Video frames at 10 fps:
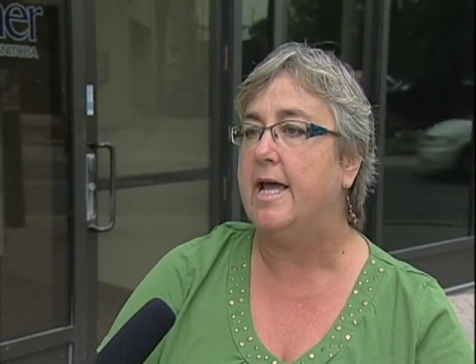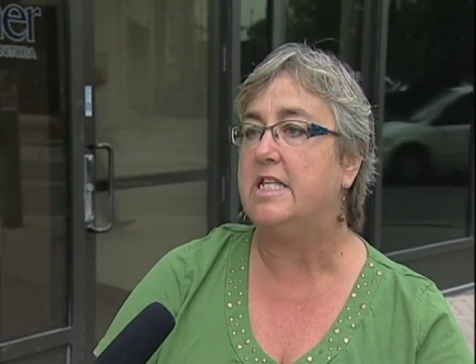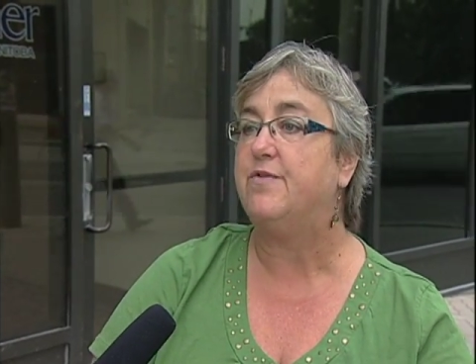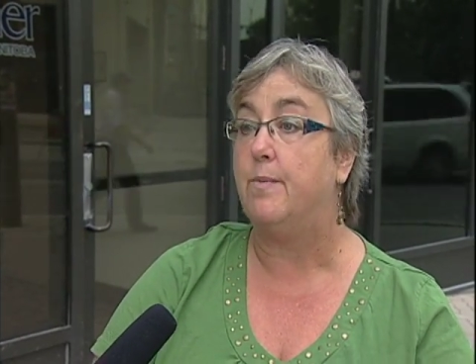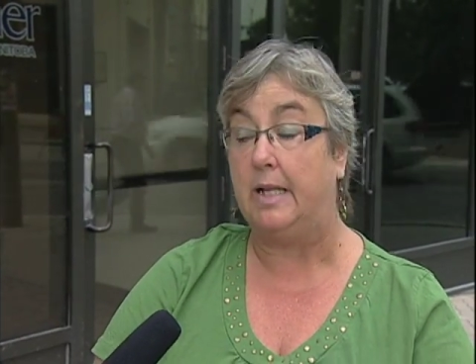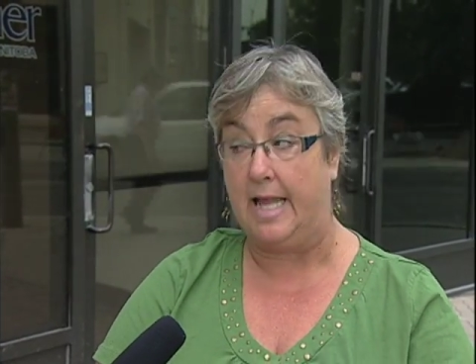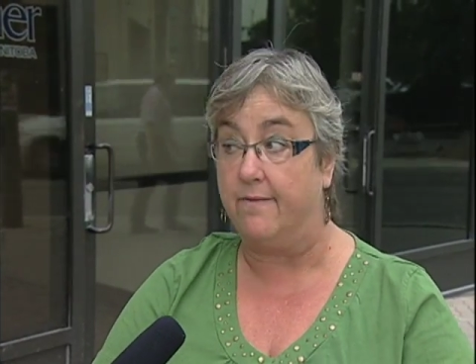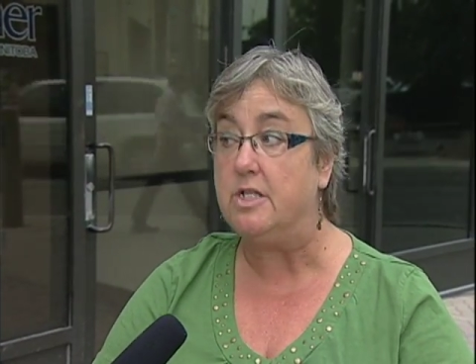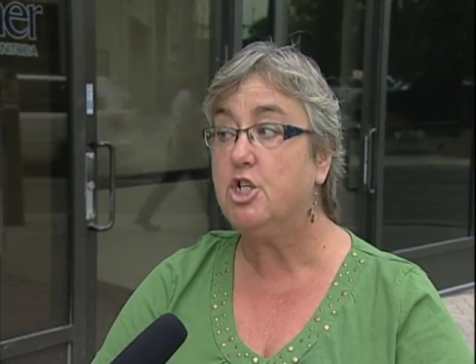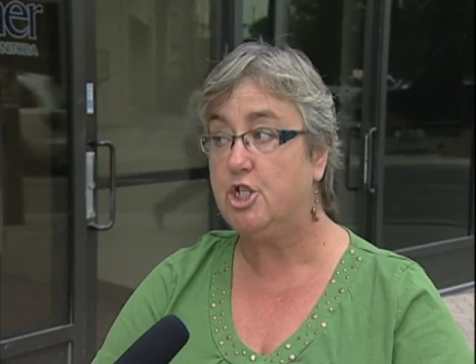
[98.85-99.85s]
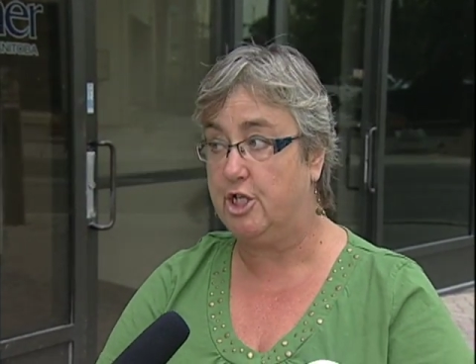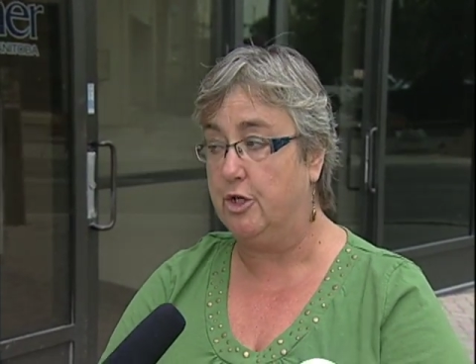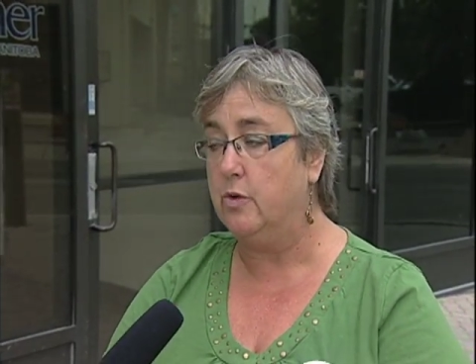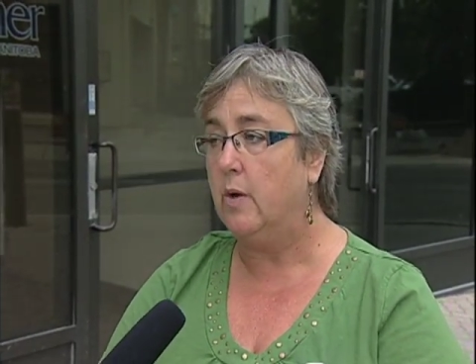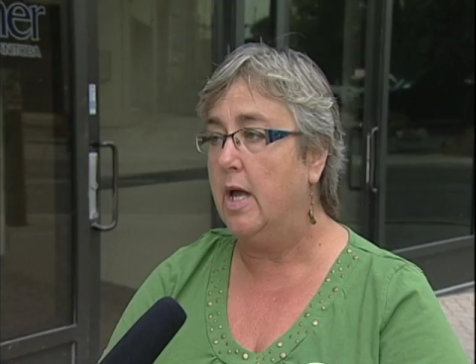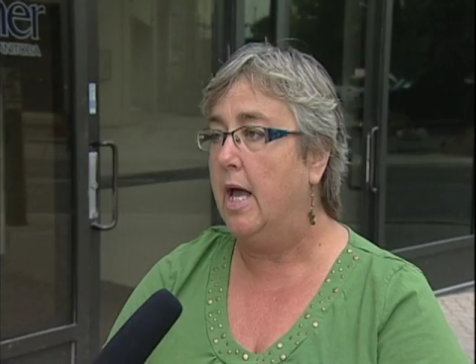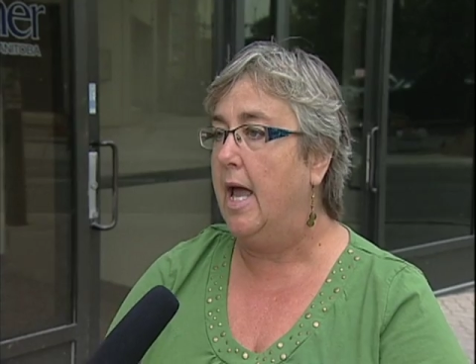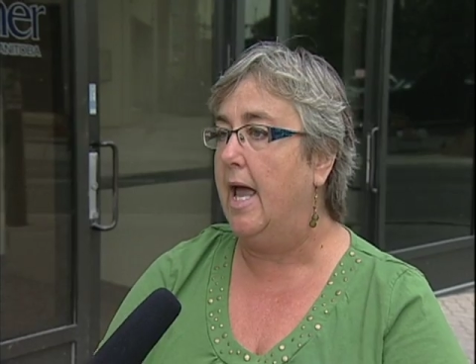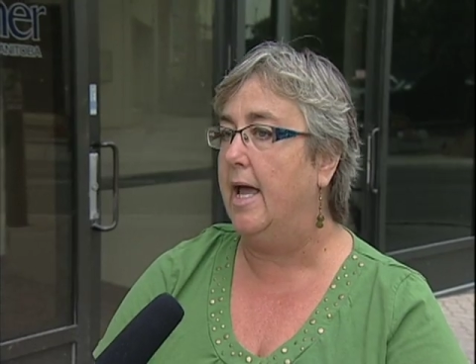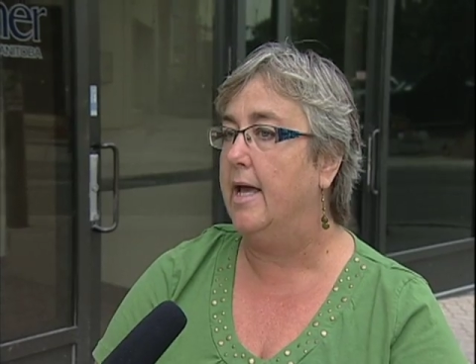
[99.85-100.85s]
It's from 11 to 2,
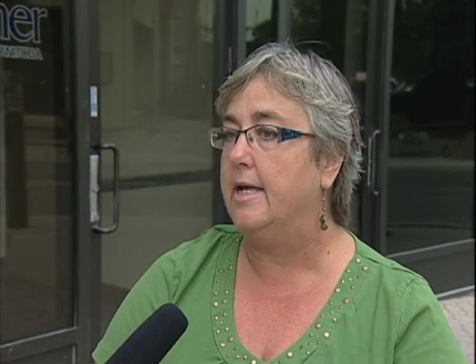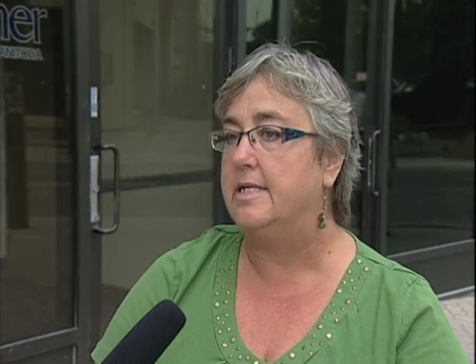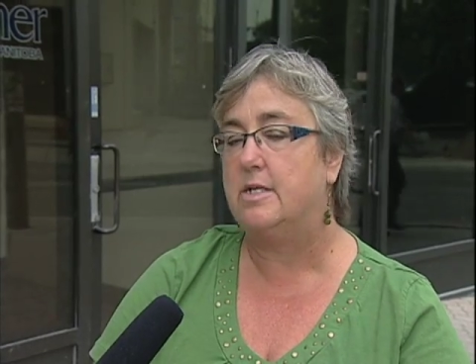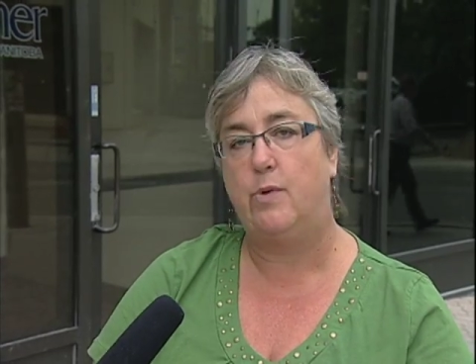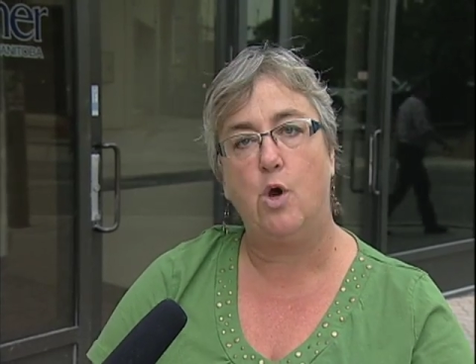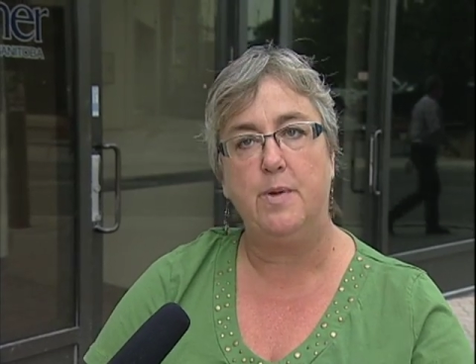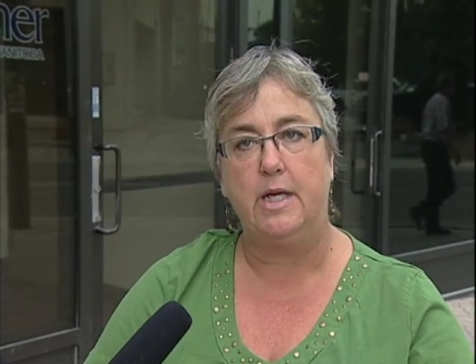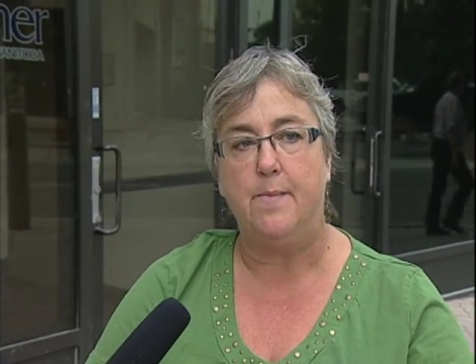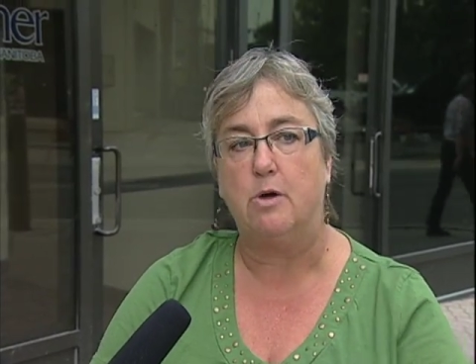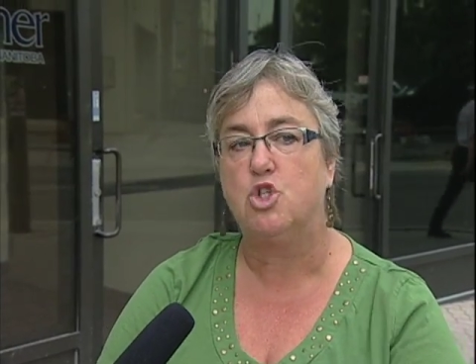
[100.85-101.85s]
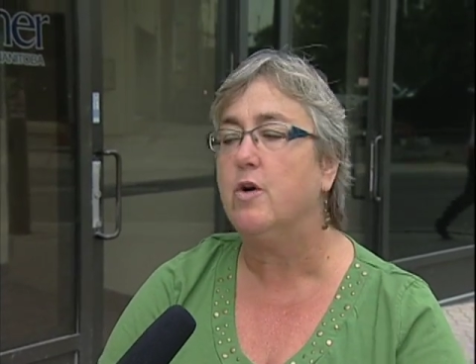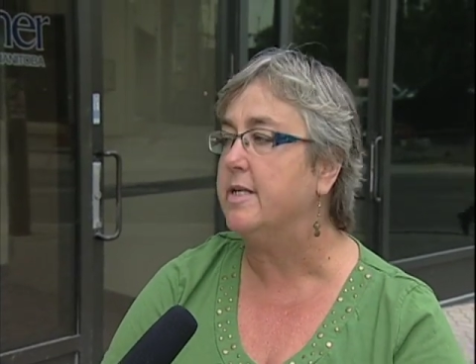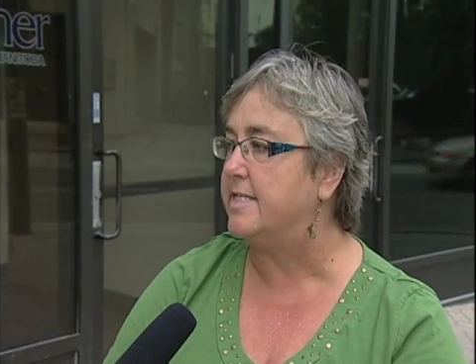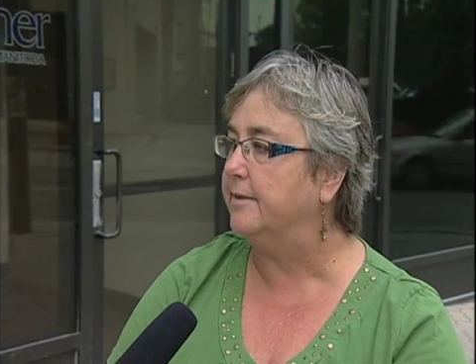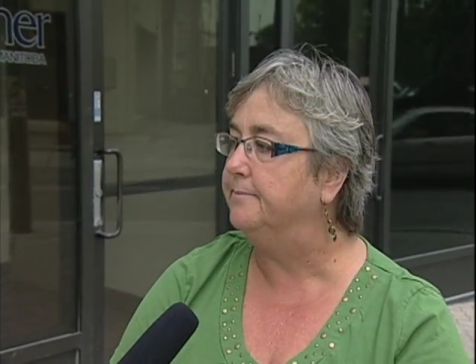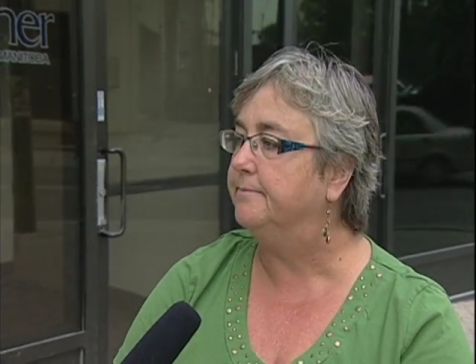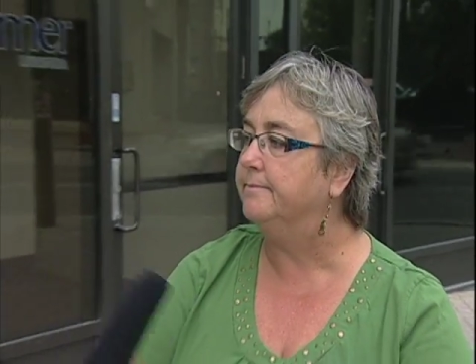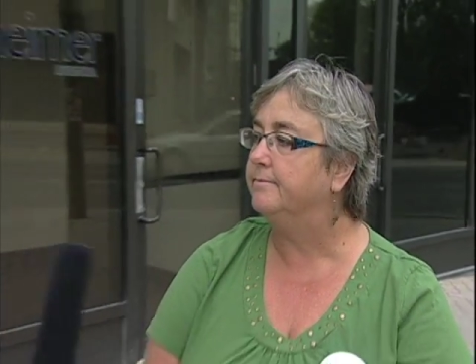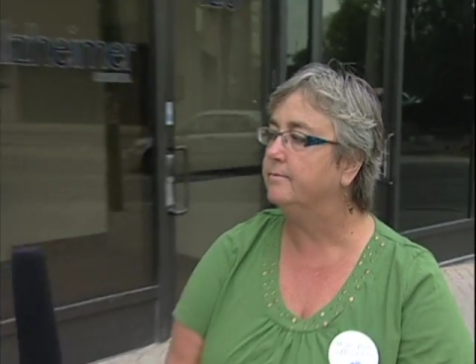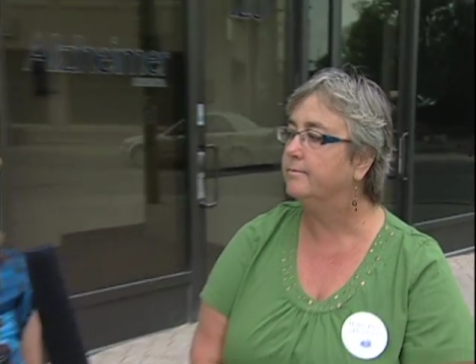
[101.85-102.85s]
and uh, we hope you can come out and join us. And if